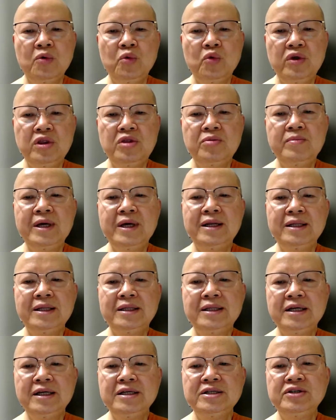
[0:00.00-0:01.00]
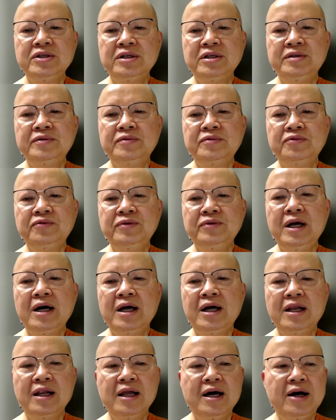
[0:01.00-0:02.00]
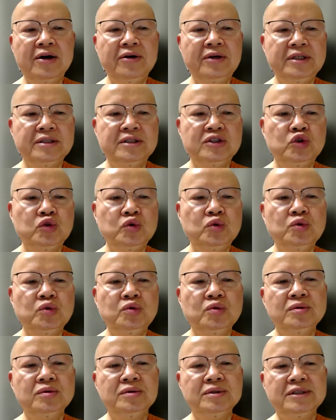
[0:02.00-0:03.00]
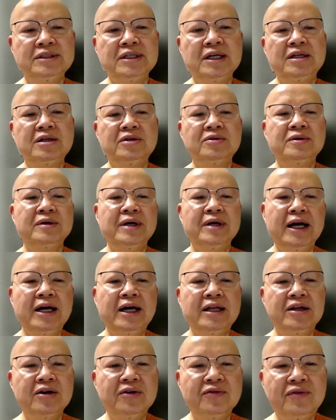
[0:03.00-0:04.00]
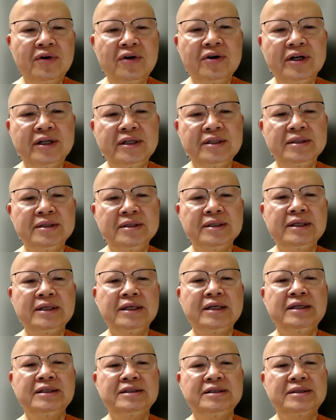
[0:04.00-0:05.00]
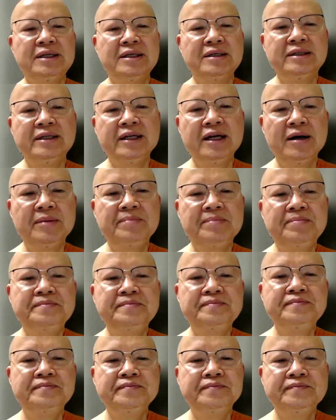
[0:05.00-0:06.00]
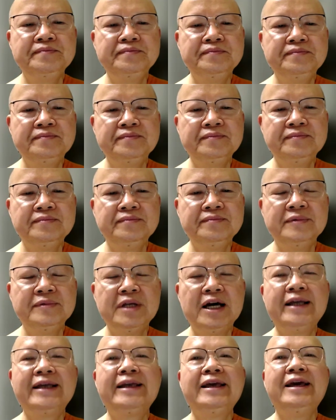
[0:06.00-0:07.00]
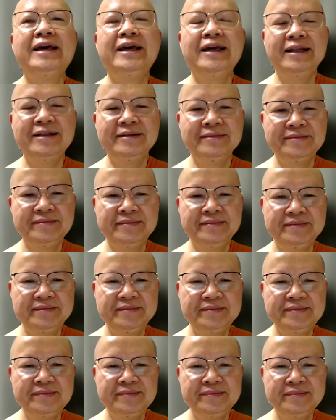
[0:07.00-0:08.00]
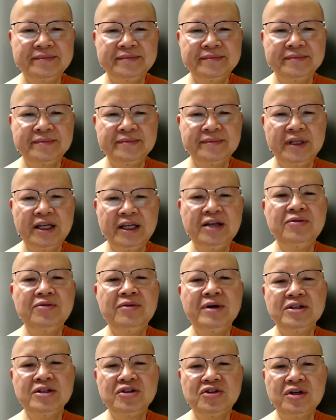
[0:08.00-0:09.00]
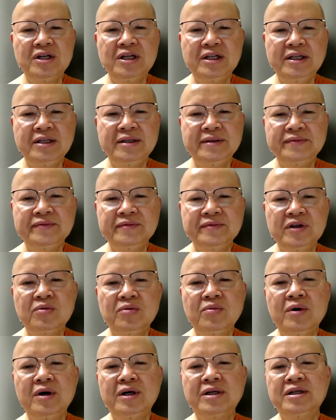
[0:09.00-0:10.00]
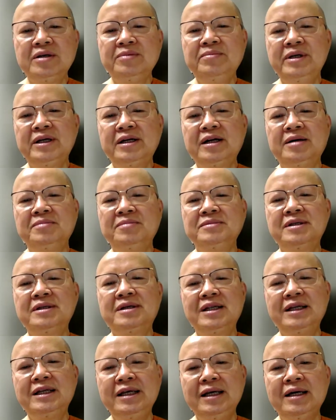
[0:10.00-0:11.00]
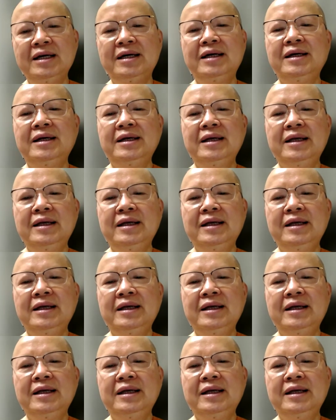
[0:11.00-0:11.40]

With meditation, we allow it to settle and avoid stirring up again. Eventually, the water becomes clear